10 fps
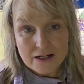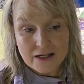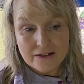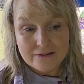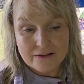
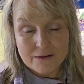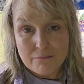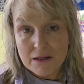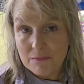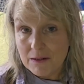it's going to
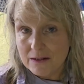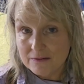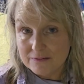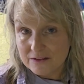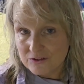
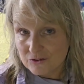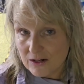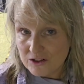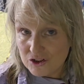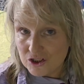minimize the
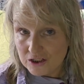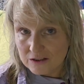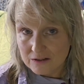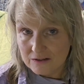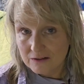stretch
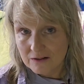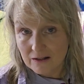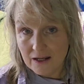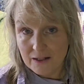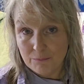
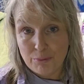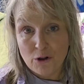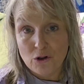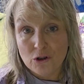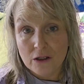and
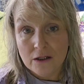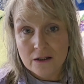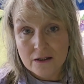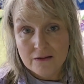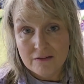pull
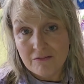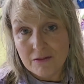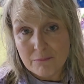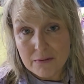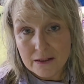that
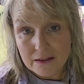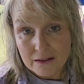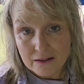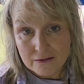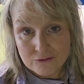the
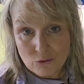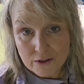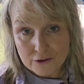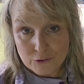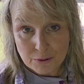Minky is
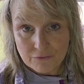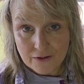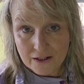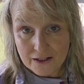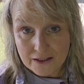going to
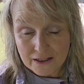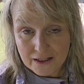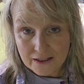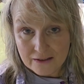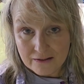provide,
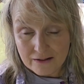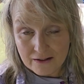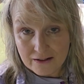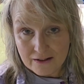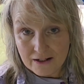and
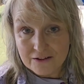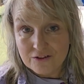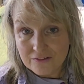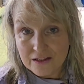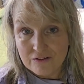I
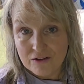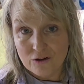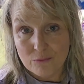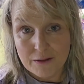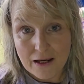just think that
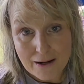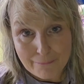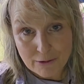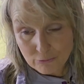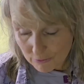you'll be
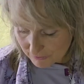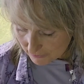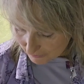happier with it